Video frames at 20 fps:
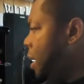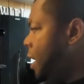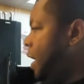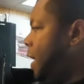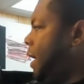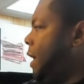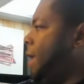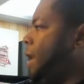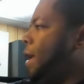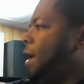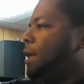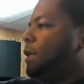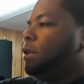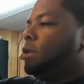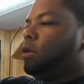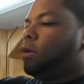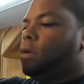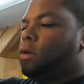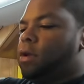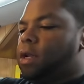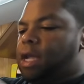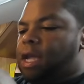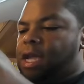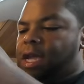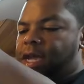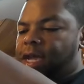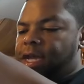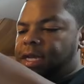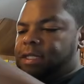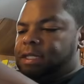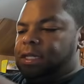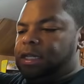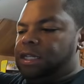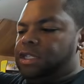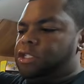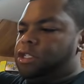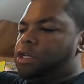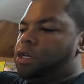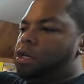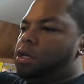And I sold a
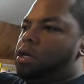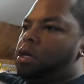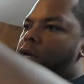t-shirt.